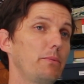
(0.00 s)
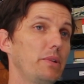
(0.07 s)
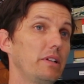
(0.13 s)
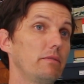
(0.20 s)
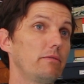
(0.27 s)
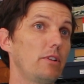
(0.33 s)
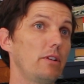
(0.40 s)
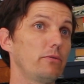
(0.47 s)
I've been
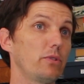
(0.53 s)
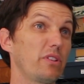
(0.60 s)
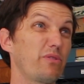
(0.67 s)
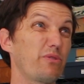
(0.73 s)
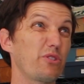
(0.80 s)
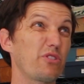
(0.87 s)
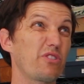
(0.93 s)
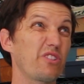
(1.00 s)
involved with
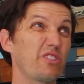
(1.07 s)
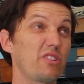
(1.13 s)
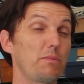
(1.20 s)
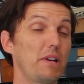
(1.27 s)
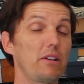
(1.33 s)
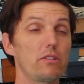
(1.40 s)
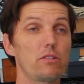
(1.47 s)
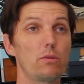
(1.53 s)
for just
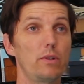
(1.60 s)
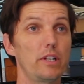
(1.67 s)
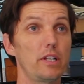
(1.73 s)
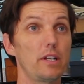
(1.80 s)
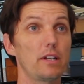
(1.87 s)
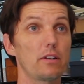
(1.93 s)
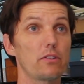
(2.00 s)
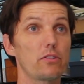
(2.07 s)
about 20
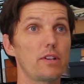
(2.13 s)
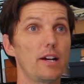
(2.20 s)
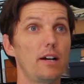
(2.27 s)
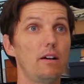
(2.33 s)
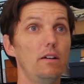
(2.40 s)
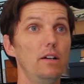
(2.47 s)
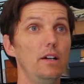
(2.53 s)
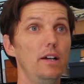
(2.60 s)
years
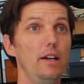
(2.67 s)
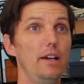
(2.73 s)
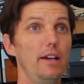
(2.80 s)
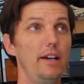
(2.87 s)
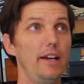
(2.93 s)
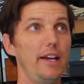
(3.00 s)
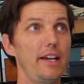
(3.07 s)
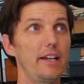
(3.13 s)
now.
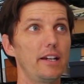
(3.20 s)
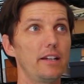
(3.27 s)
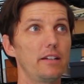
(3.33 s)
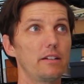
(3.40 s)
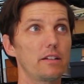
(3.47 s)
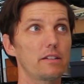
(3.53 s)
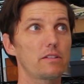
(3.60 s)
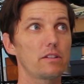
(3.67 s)

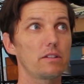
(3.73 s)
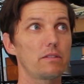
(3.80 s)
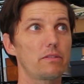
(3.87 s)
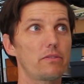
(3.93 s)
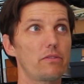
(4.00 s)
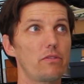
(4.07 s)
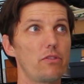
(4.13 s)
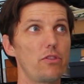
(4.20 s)
And it's a
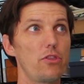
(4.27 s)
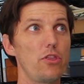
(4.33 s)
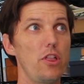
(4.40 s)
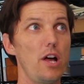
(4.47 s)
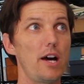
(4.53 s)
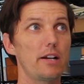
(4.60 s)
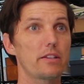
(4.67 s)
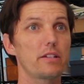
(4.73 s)

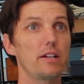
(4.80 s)
lot of